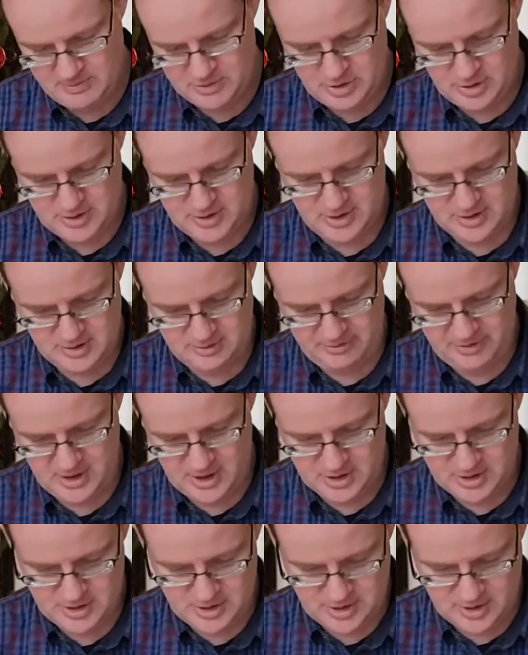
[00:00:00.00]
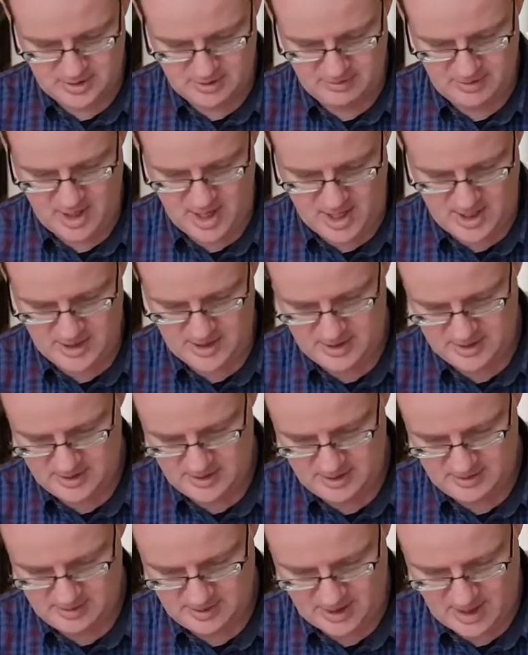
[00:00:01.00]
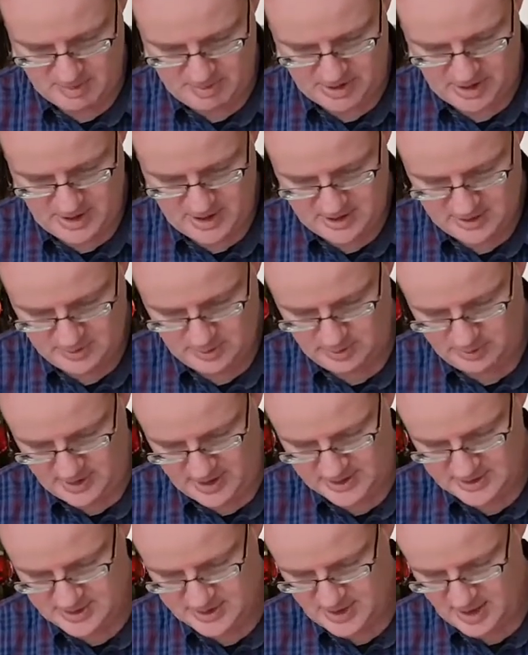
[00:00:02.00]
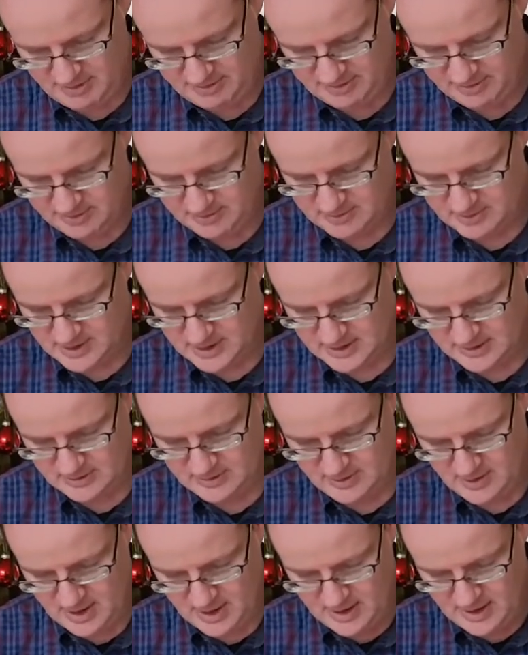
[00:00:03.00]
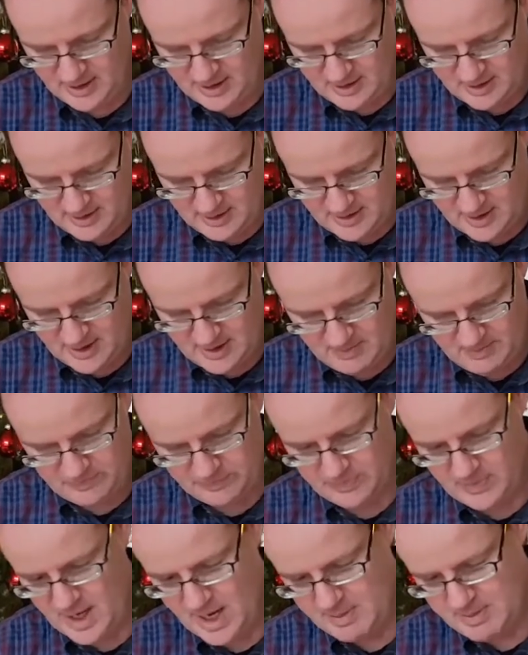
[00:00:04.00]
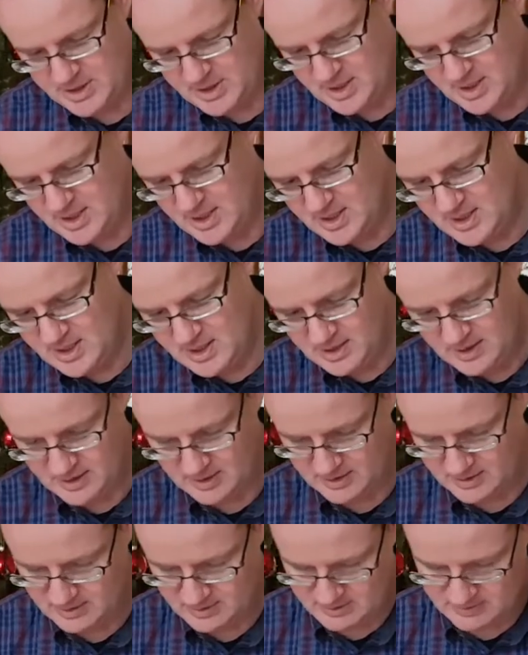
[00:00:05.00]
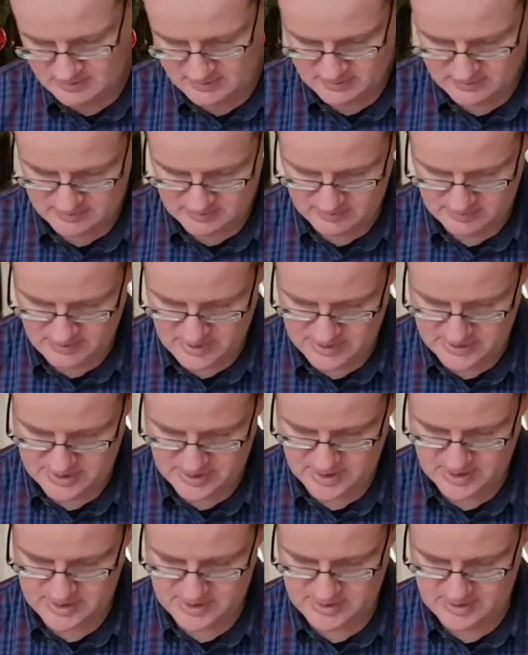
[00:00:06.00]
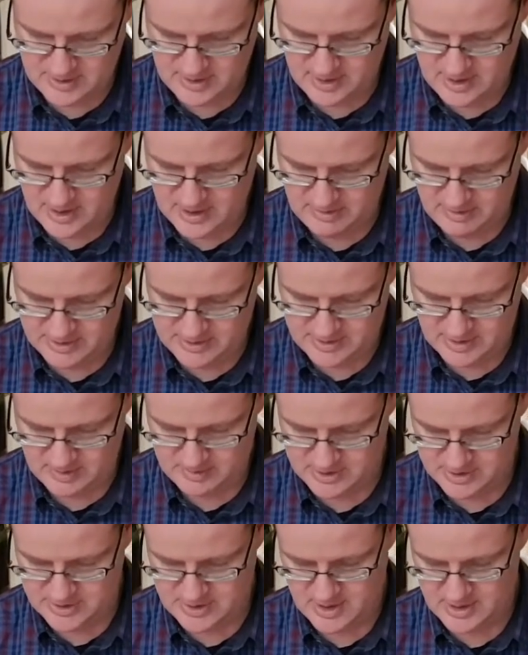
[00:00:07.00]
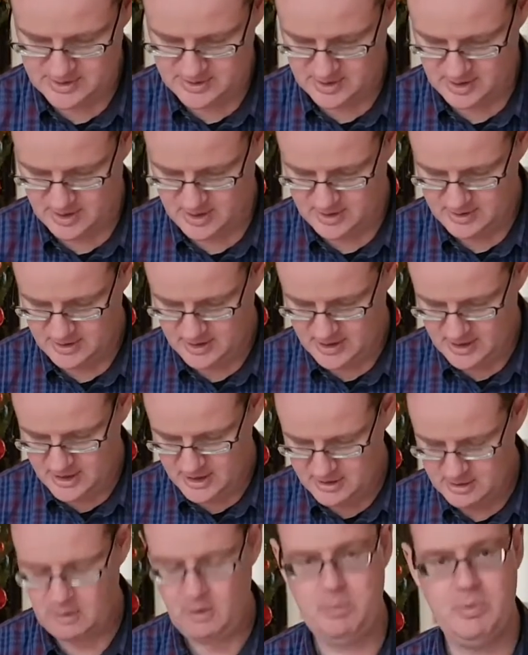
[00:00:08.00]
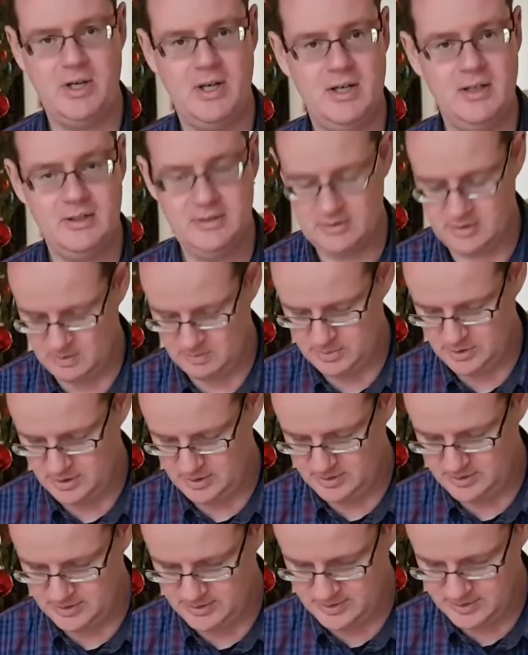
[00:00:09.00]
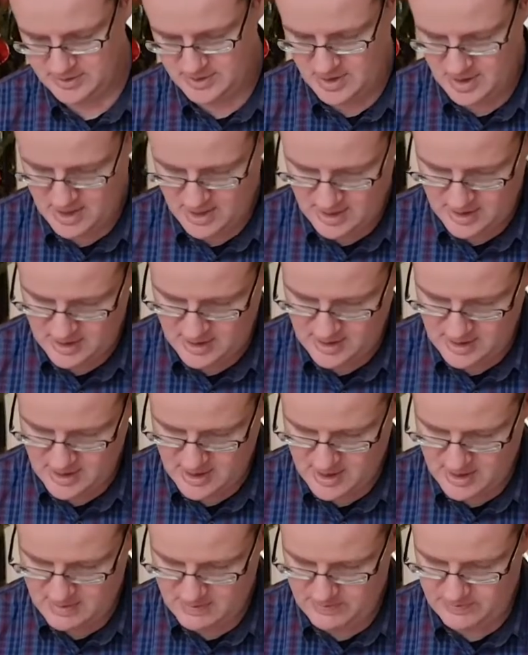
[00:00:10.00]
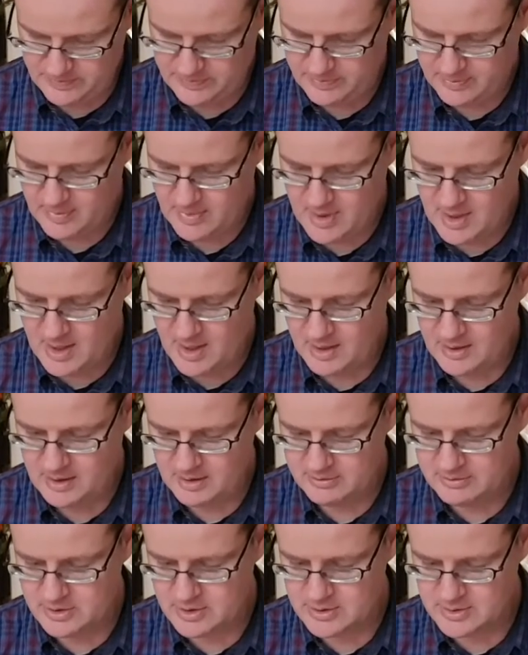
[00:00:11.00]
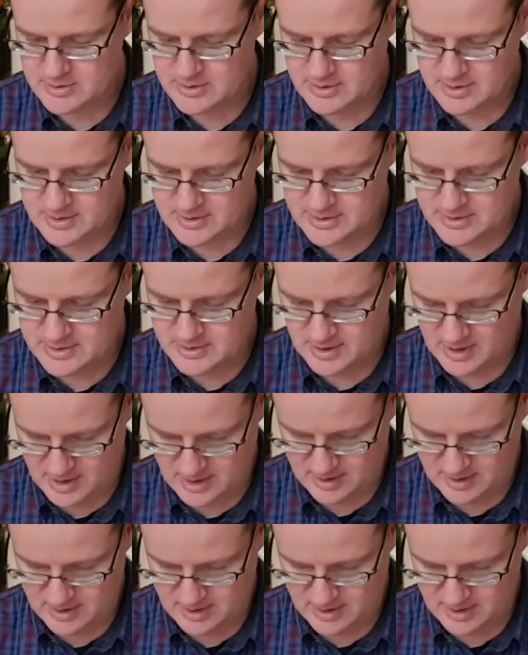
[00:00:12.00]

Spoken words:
Just need to finish the iron and the cap iron and all that stuff, right? Ebony. This time the sides are copper, not bronze, and I've used this